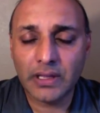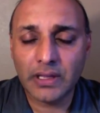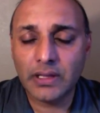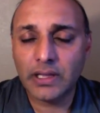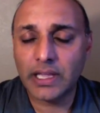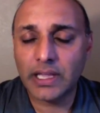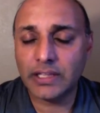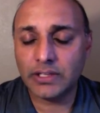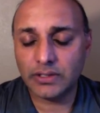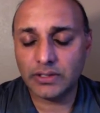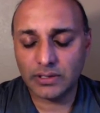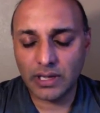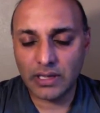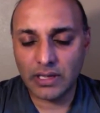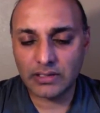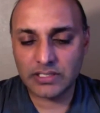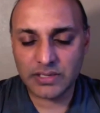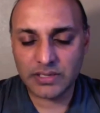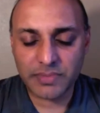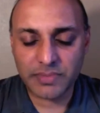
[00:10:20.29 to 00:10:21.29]
And
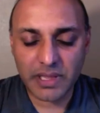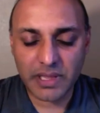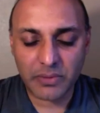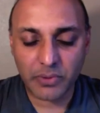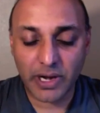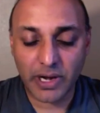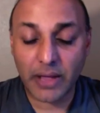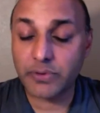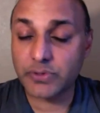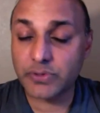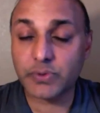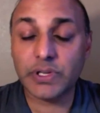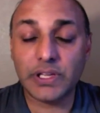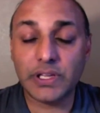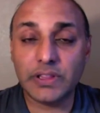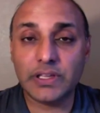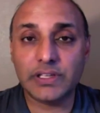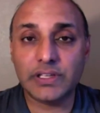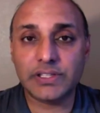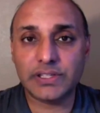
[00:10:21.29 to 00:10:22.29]
to me, when I was reading
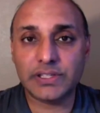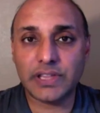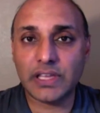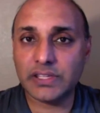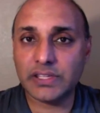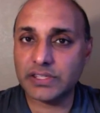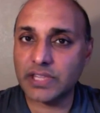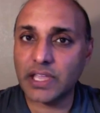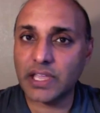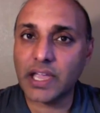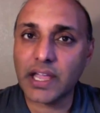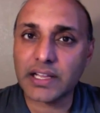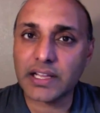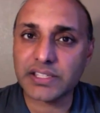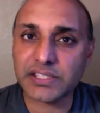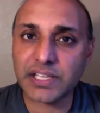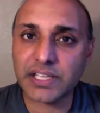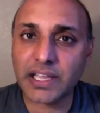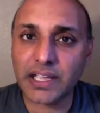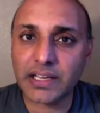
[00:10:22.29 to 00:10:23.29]
this, they kind of
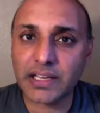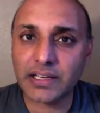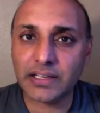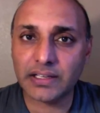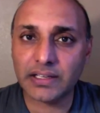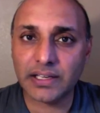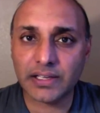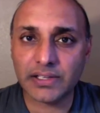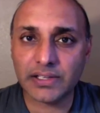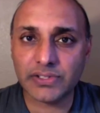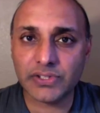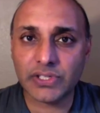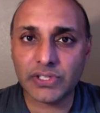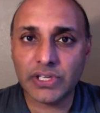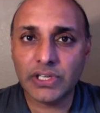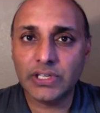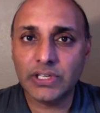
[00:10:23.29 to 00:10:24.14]
stand as